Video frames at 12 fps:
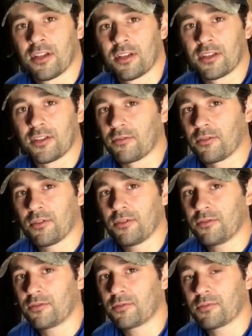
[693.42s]
you
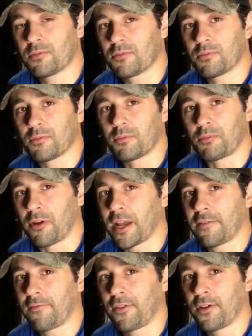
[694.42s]
lose
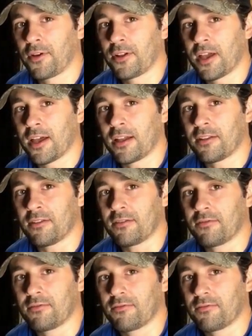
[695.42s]
brake fluid
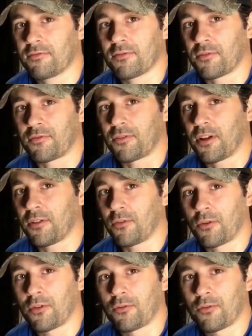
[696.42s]
at the front
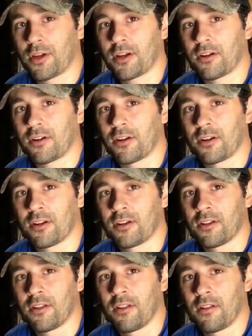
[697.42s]
or the
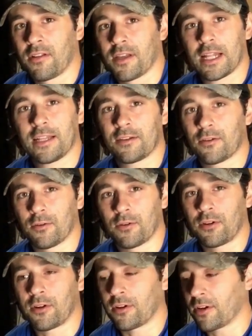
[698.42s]
rear, any
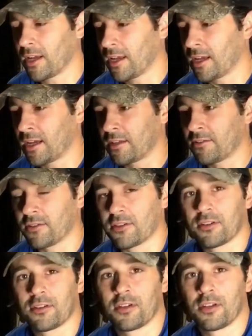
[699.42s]
corner, and
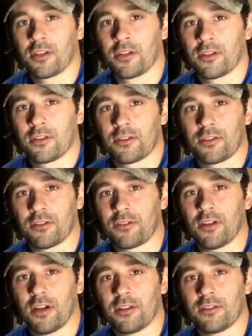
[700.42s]
you're
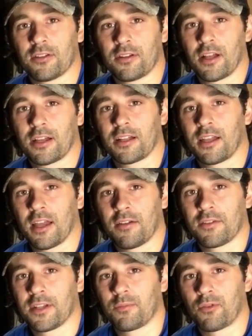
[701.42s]
done. You're not gonna
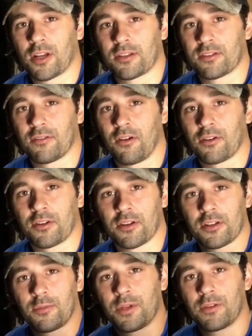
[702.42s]
have any brakes at all. You're
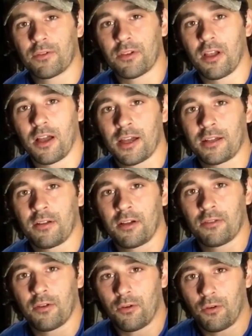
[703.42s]
gonna be relying
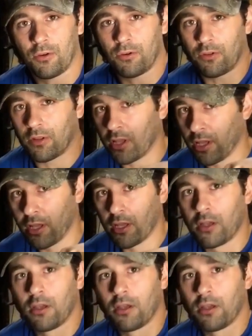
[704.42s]
on the old